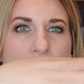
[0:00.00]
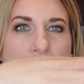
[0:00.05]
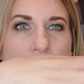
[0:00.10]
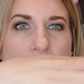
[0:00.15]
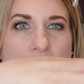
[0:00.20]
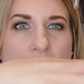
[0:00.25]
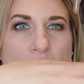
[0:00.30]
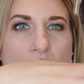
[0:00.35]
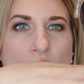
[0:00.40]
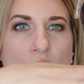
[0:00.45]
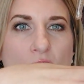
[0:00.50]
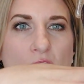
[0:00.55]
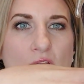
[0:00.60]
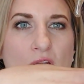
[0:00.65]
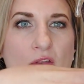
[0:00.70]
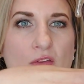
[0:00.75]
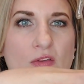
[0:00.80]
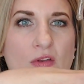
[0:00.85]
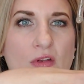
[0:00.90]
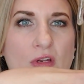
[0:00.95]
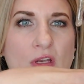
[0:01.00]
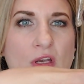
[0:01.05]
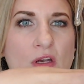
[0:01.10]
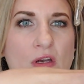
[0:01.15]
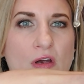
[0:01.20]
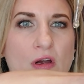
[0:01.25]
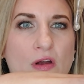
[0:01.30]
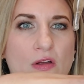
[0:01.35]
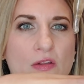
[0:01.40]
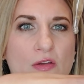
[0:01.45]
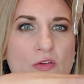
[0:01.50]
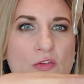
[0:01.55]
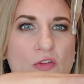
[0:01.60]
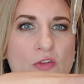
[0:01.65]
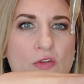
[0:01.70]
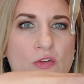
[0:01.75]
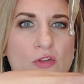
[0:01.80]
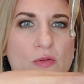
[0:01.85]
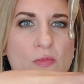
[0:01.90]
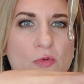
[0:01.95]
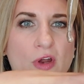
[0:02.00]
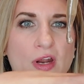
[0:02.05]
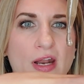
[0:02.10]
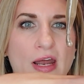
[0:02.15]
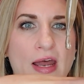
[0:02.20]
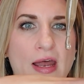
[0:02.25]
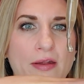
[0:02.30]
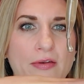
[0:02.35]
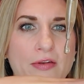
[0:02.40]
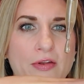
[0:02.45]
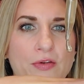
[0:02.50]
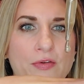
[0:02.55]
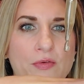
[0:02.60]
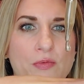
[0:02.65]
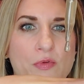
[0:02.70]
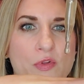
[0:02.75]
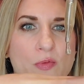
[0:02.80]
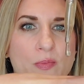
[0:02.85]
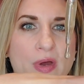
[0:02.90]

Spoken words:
The ingredients in here, there's still some great actives,